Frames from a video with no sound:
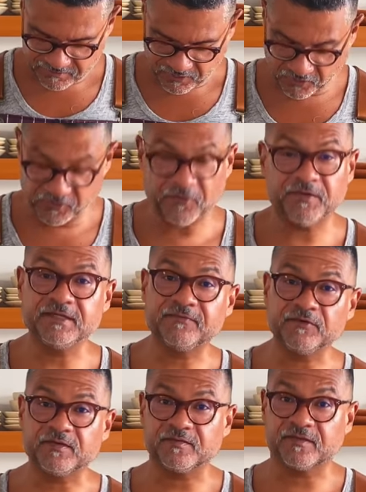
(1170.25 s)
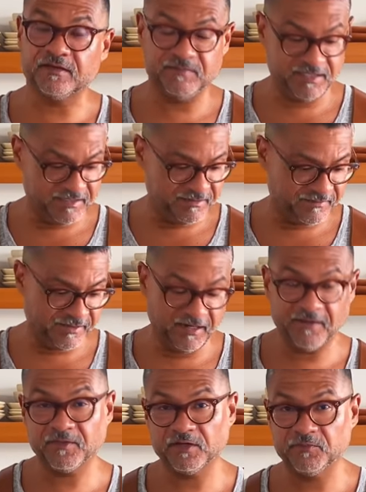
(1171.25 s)
Although the difference is gonna be that
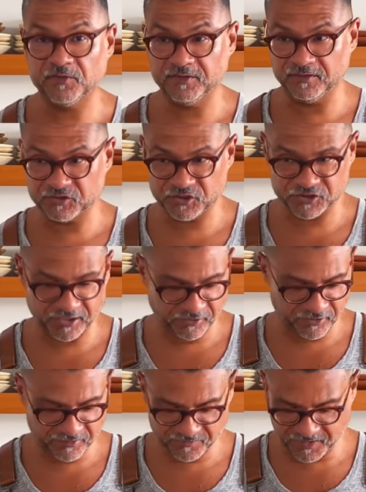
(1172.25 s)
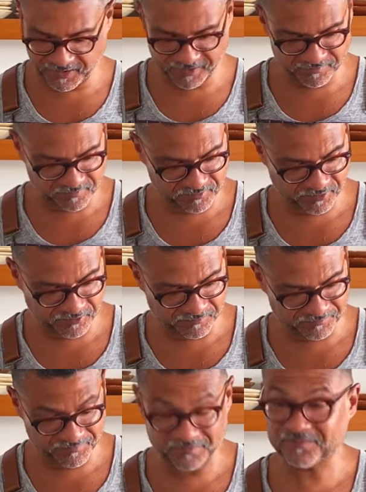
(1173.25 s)
I'm gonna put a little chicharron on mine.
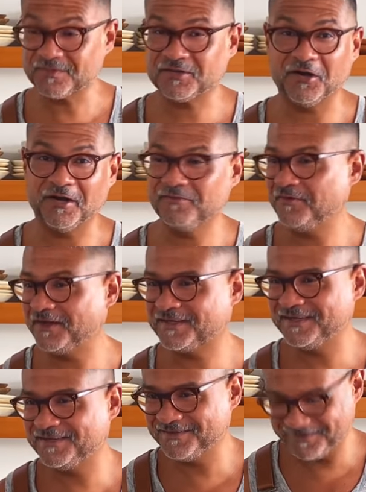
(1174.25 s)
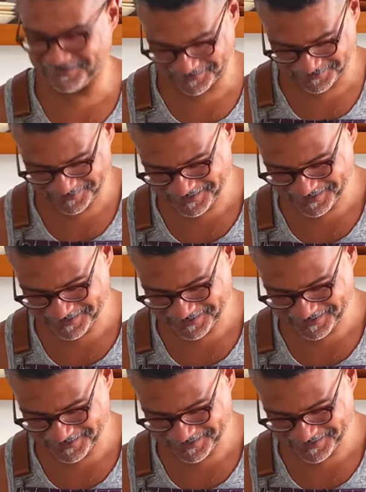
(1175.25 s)
So sorry, Faki.